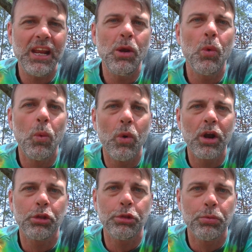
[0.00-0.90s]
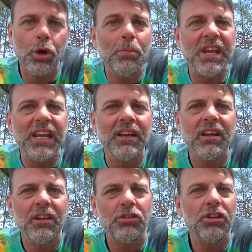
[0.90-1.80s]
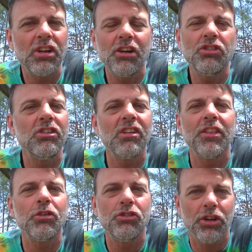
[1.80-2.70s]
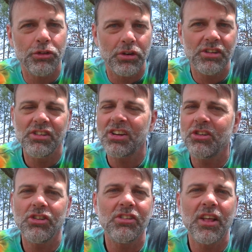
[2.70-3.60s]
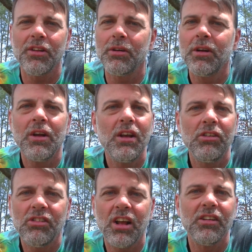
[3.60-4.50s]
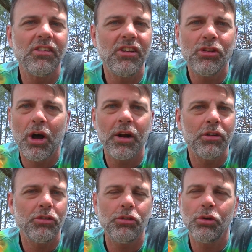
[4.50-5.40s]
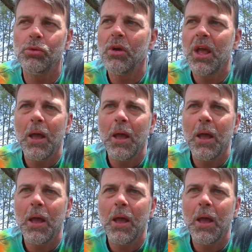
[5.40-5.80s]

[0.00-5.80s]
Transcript: He will work through me to touch his other children, to touch his other sons and daughters, to